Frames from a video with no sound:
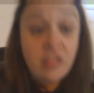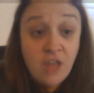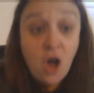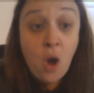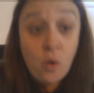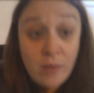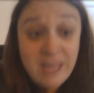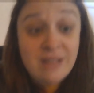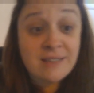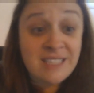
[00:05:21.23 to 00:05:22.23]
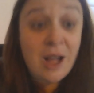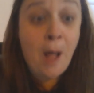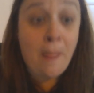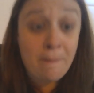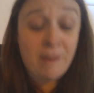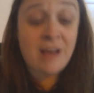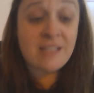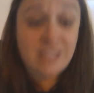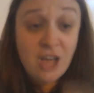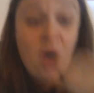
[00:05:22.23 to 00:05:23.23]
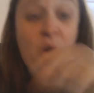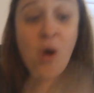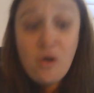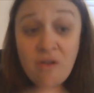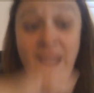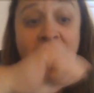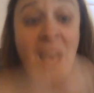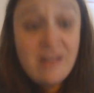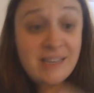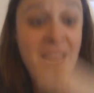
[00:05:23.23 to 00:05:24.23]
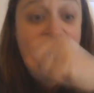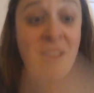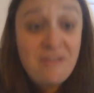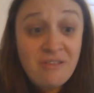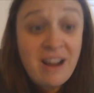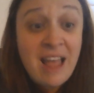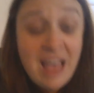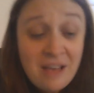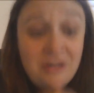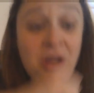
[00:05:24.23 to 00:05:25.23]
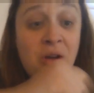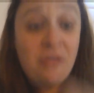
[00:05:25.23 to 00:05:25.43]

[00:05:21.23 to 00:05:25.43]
The wheels on the bus go round and round,